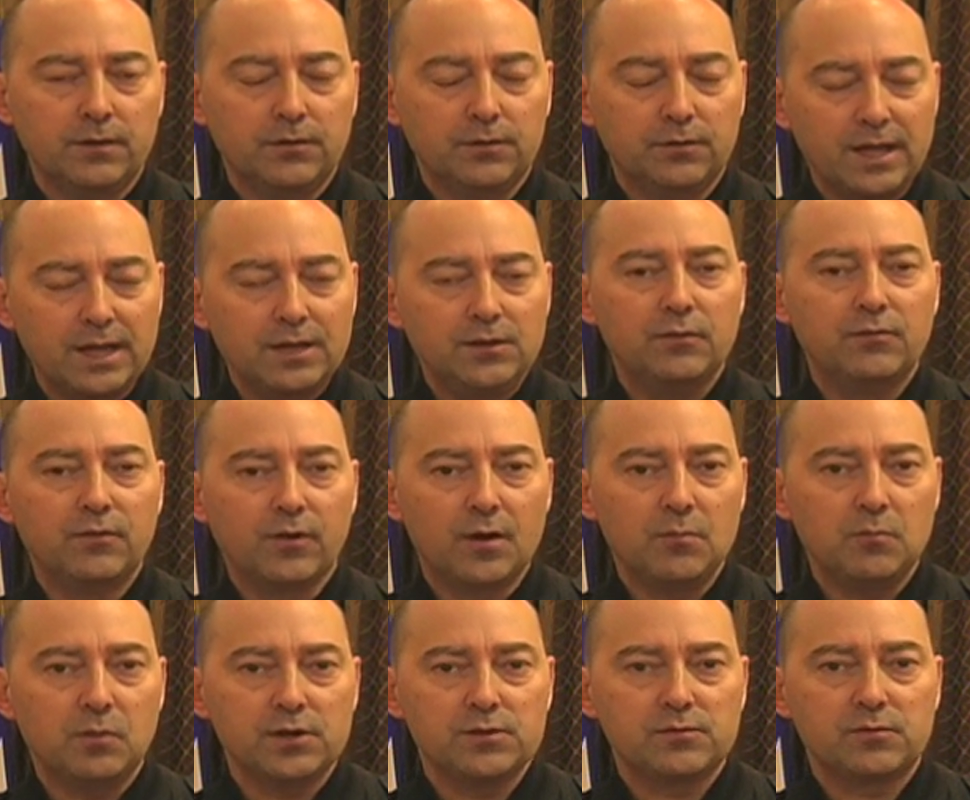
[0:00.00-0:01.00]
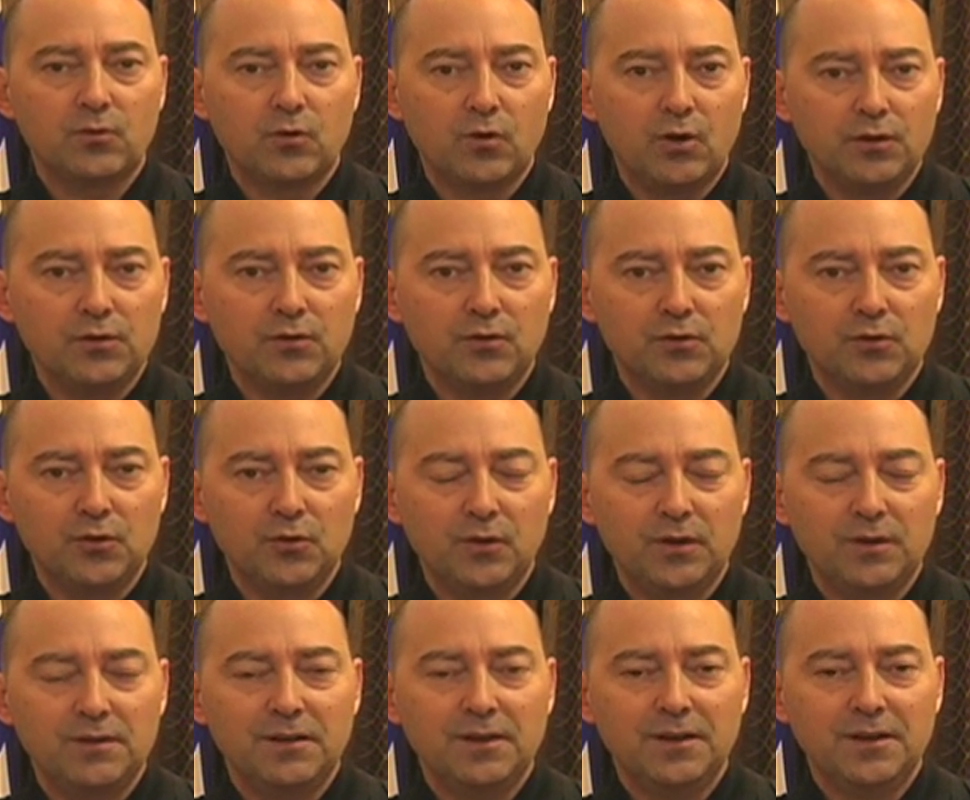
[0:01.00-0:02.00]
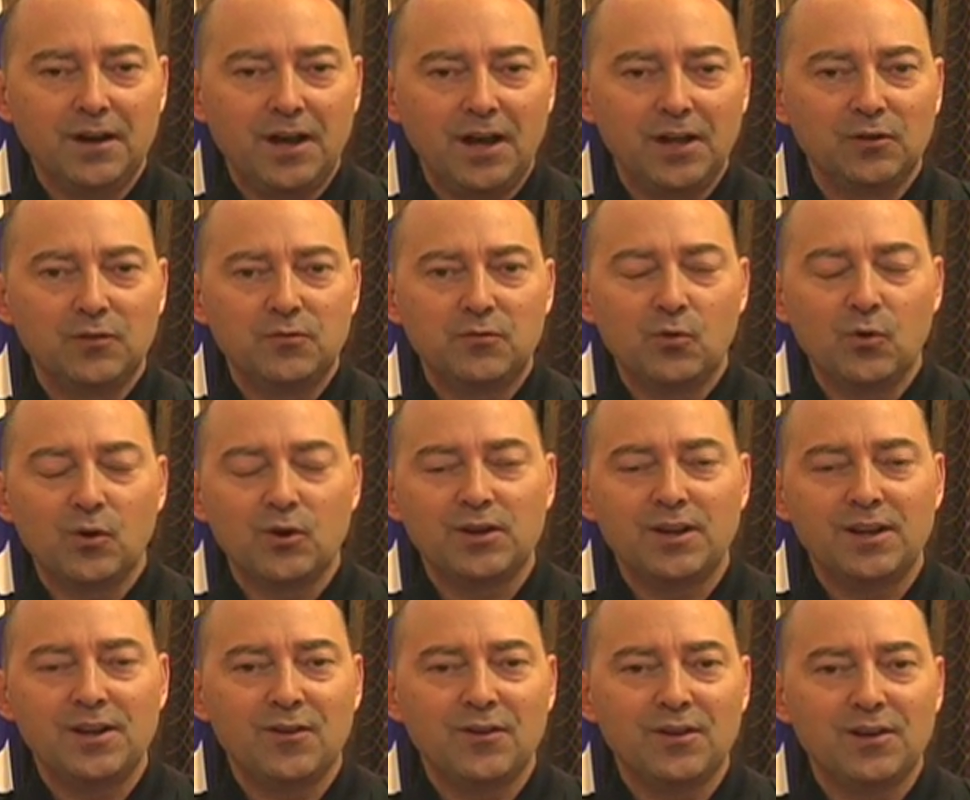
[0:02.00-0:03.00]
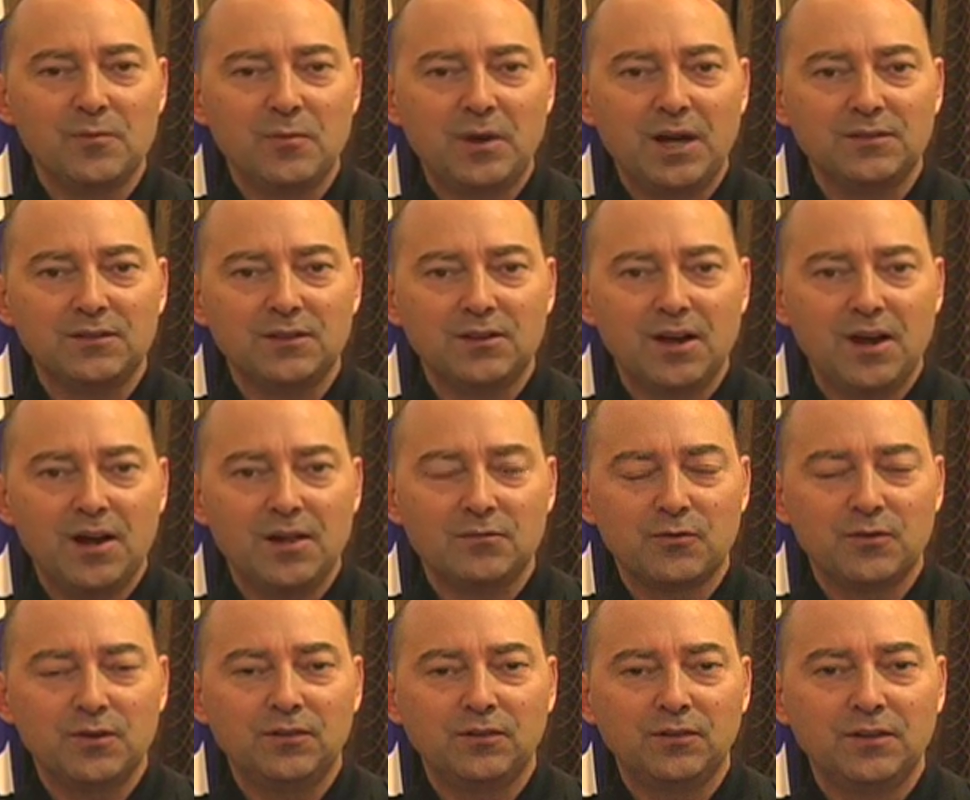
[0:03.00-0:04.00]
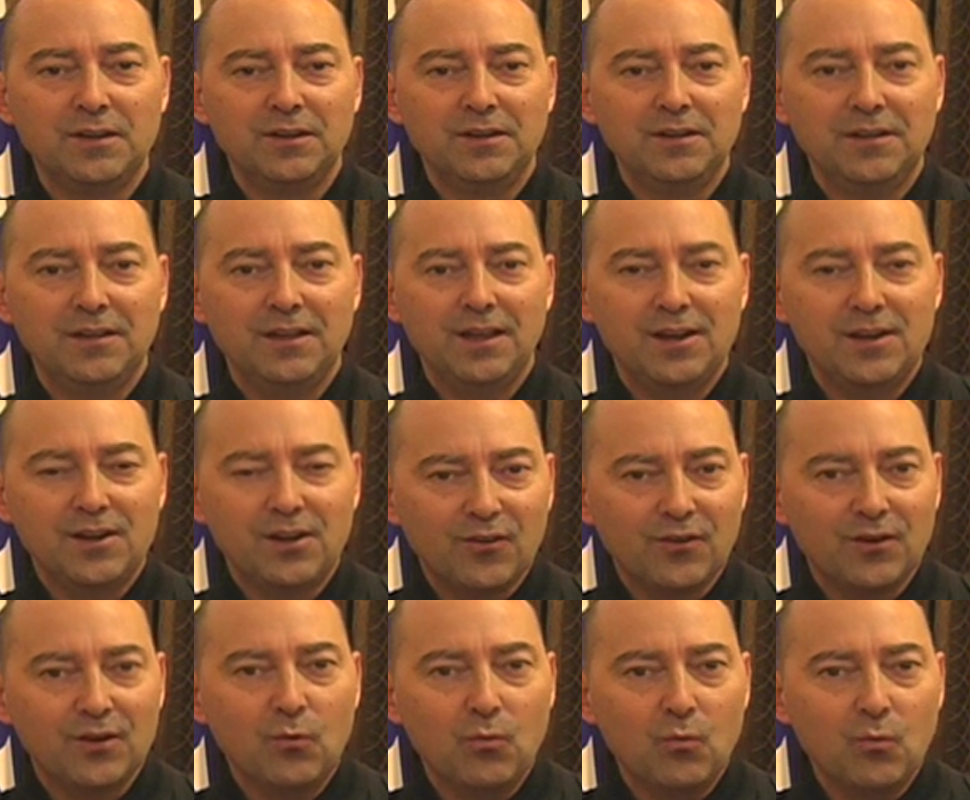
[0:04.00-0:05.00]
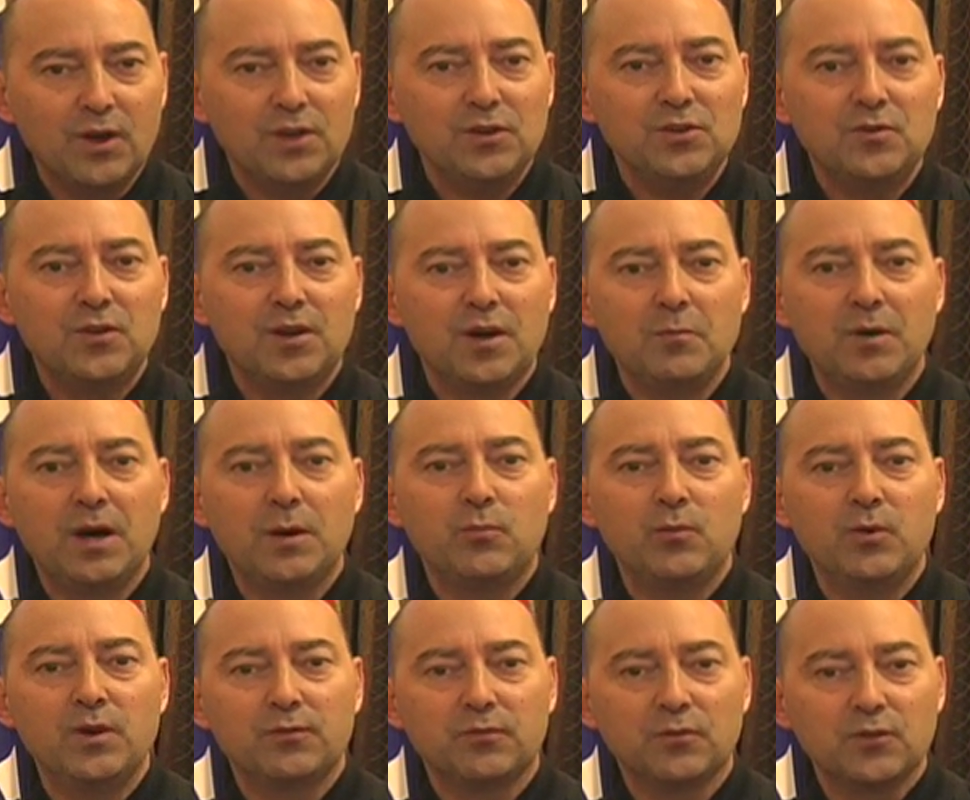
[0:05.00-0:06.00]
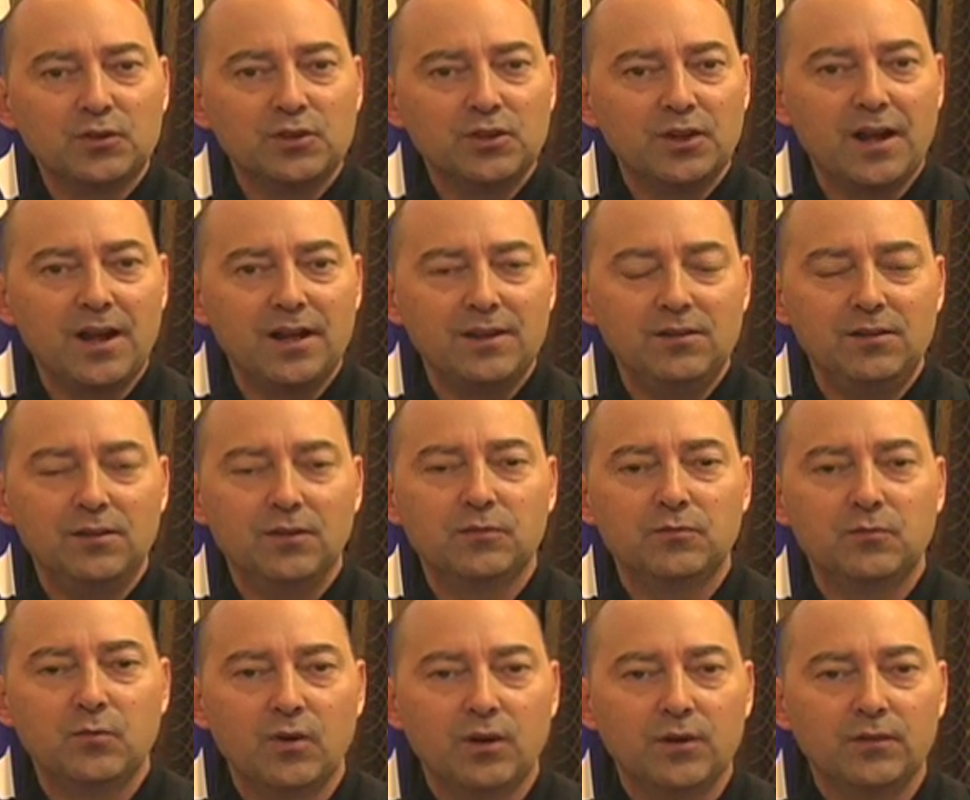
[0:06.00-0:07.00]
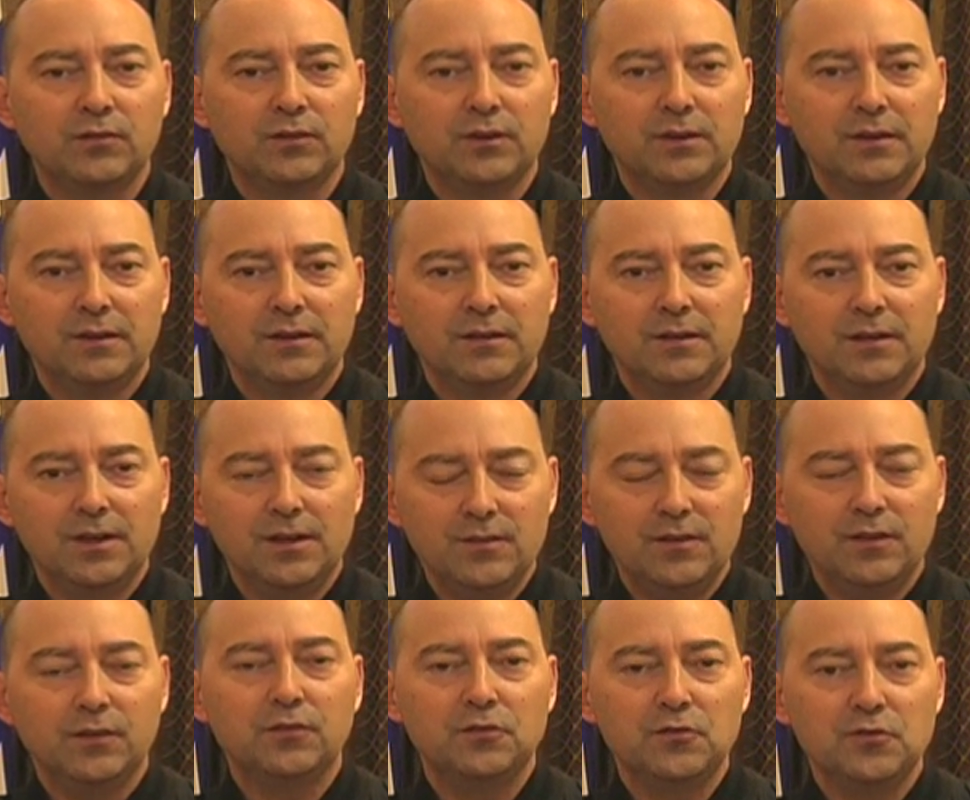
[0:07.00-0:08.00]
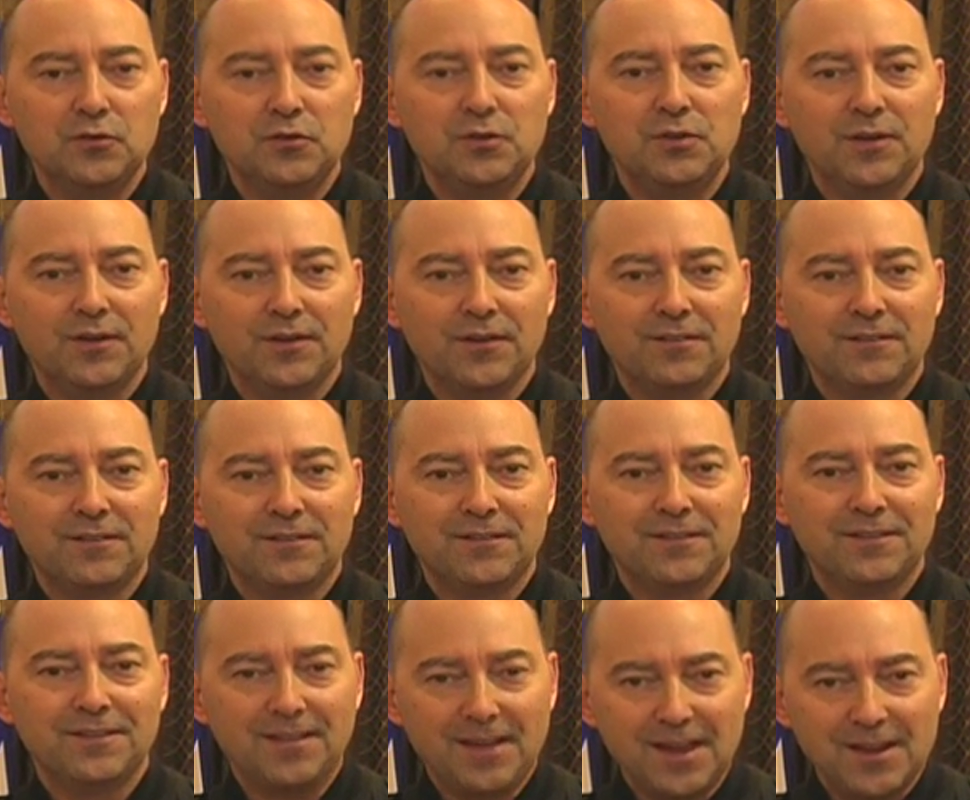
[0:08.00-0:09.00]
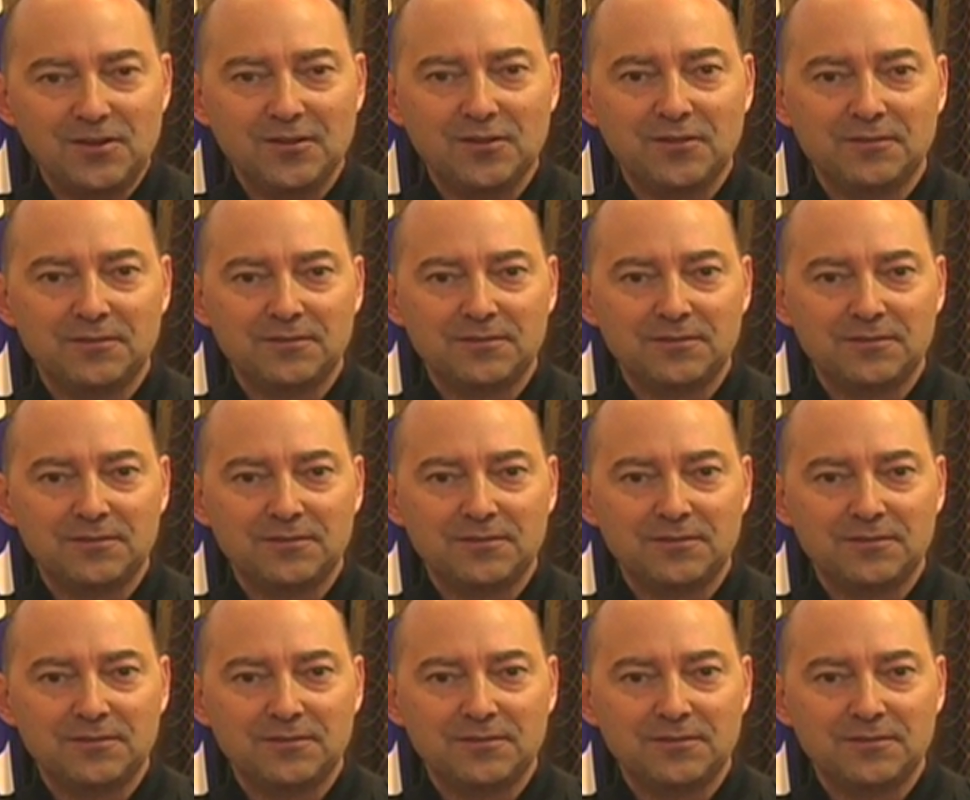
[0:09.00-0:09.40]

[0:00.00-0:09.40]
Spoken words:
Thank you very much for all you're doing. I look forward to hearing about the conference and hearing what you come up with for good ideas for us in this new year. Thank you.